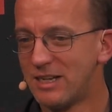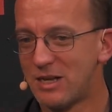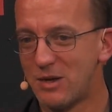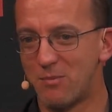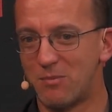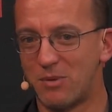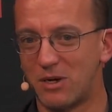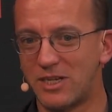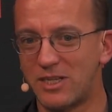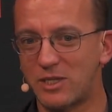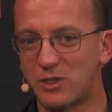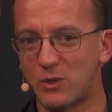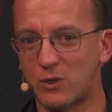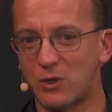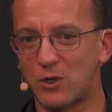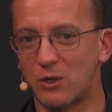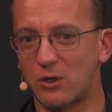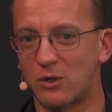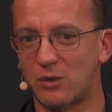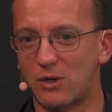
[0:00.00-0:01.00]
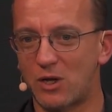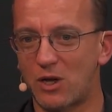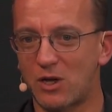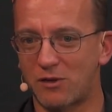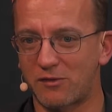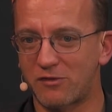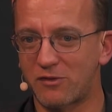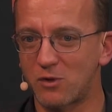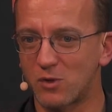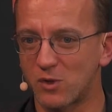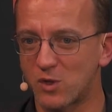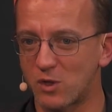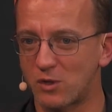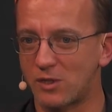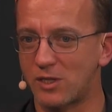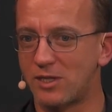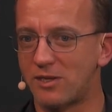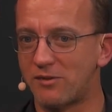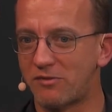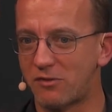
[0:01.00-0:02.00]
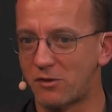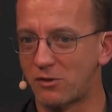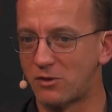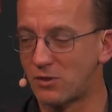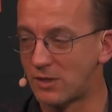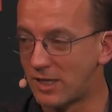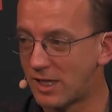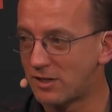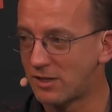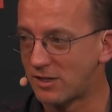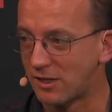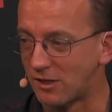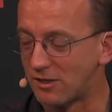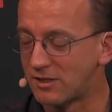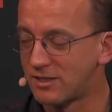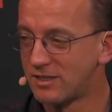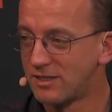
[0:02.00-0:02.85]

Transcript: but it took a lot of concerted effort to get there.